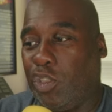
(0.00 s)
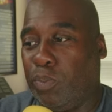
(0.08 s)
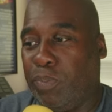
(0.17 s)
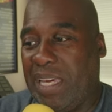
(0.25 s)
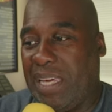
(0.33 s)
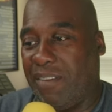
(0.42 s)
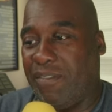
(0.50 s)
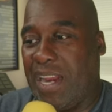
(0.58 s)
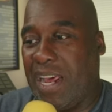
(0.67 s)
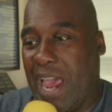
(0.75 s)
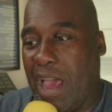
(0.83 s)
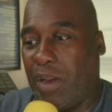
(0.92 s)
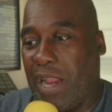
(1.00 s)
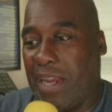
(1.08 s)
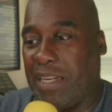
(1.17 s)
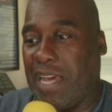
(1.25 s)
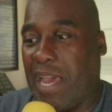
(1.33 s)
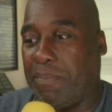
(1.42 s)
to be given an
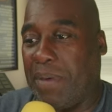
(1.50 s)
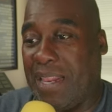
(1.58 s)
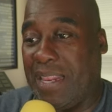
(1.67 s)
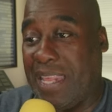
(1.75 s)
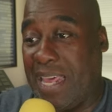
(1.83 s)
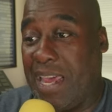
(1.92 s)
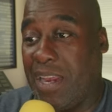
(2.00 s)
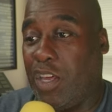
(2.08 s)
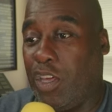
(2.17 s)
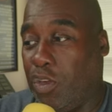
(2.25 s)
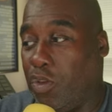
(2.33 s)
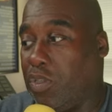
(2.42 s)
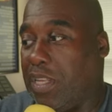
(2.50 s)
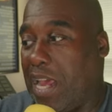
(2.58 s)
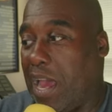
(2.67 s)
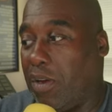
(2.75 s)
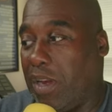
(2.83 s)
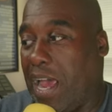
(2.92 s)
outline type and then use the
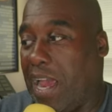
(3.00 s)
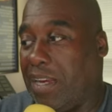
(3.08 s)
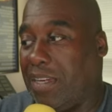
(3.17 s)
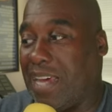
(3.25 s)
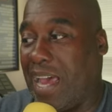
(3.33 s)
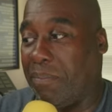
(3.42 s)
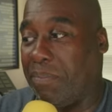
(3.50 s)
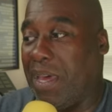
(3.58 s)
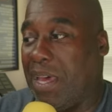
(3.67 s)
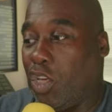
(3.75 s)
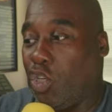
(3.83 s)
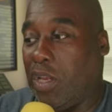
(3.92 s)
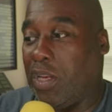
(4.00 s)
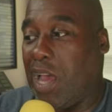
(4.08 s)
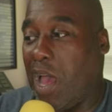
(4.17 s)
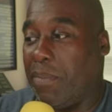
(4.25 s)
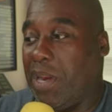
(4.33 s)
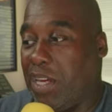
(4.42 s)
outline type to, in
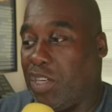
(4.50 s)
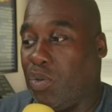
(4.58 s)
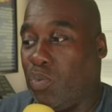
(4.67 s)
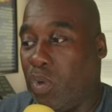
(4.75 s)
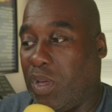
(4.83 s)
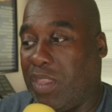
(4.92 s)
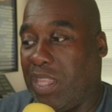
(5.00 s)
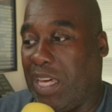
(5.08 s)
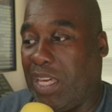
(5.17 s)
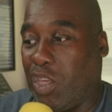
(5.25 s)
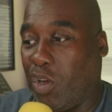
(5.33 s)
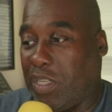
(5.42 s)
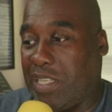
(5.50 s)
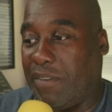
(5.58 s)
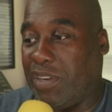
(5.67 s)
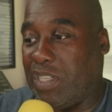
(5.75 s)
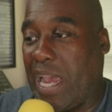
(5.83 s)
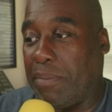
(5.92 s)
combination with the
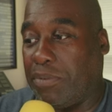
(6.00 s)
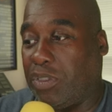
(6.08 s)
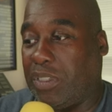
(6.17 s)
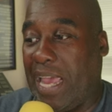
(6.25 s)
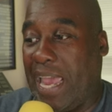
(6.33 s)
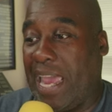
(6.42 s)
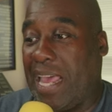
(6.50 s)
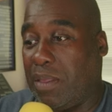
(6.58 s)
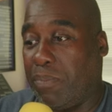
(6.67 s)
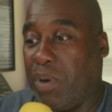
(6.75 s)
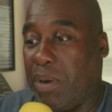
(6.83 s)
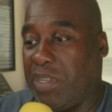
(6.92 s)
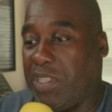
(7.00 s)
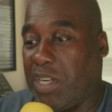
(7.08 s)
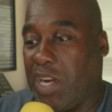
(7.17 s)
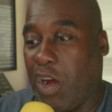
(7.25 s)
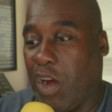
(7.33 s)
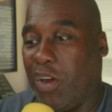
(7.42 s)
37 chapters and the premise
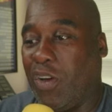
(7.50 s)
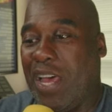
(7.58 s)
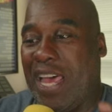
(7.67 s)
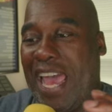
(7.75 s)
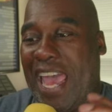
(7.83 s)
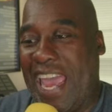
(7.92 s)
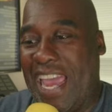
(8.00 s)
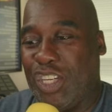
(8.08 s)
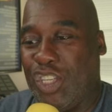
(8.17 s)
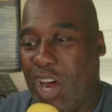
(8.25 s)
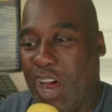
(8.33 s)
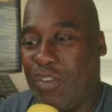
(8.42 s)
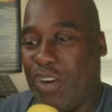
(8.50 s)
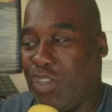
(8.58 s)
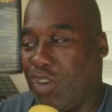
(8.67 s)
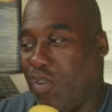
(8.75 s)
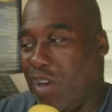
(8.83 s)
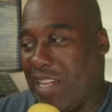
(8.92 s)
scenario and genre
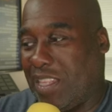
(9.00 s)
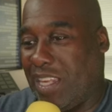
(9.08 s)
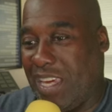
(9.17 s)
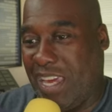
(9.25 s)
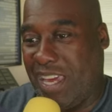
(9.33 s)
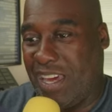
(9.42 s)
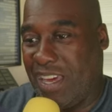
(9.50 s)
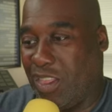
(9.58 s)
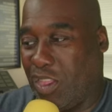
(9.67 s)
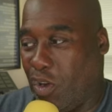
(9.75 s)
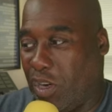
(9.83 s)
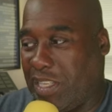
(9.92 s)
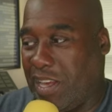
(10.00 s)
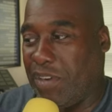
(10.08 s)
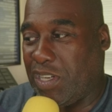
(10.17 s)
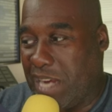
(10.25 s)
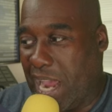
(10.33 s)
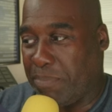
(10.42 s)
to create the
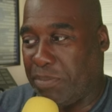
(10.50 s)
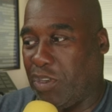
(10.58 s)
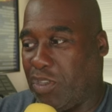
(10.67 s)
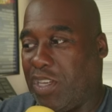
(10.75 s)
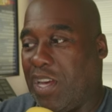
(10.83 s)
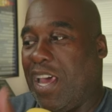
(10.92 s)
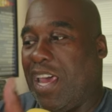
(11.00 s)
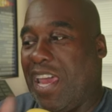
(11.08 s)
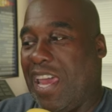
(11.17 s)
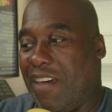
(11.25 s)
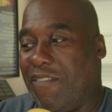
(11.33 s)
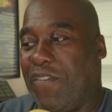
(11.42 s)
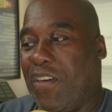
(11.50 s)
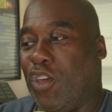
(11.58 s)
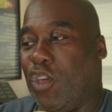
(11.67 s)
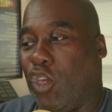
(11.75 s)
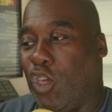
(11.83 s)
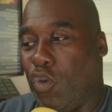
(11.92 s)
37 chapters. If
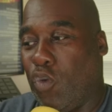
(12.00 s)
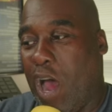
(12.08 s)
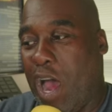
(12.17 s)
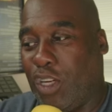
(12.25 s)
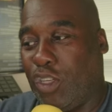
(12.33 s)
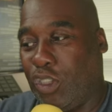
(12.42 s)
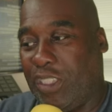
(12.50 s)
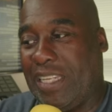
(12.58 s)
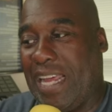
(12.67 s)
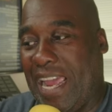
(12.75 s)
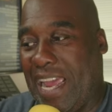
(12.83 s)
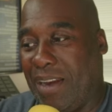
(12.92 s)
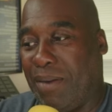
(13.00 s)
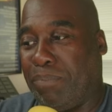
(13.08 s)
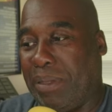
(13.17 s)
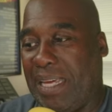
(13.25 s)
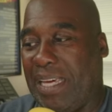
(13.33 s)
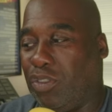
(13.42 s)
you understand,
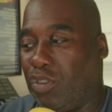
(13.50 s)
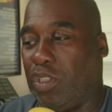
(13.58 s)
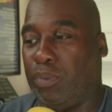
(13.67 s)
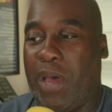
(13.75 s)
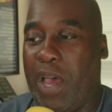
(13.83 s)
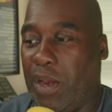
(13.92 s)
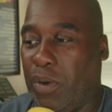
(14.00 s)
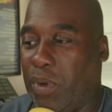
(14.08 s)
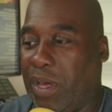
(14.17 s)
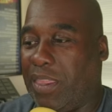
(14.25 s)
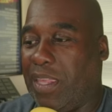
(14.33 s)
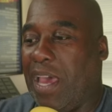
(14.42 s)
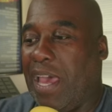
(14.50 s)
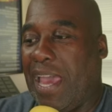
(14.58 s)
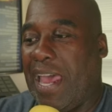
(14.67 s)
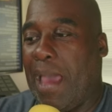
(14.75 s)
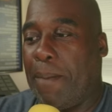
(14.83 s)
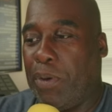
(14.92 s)
please respond with,
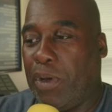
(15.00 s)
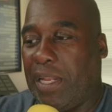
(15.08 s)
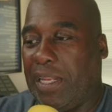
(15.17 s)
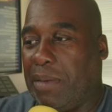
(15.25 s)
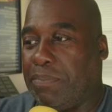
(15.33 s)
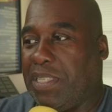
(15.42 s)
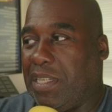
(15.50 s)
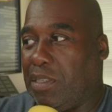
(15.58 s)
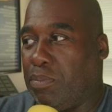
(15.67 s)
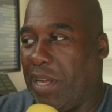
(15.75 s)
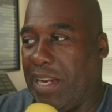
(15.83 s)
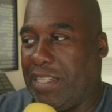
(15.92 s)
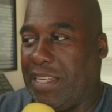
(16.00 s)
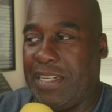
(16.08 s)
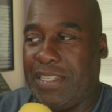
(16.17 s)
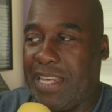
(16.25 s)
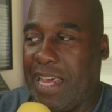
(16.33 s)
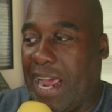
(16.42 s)
and I put ellipses, but it
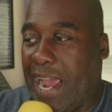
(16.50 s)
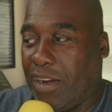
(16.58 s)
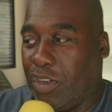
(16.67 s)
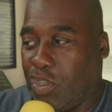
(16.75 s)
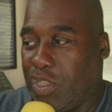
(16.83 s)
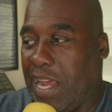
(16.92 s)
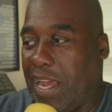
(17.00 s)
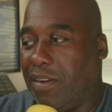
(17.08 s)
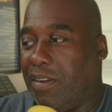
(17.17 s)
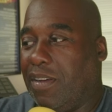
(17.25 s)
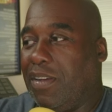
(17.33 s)
just said, I understand.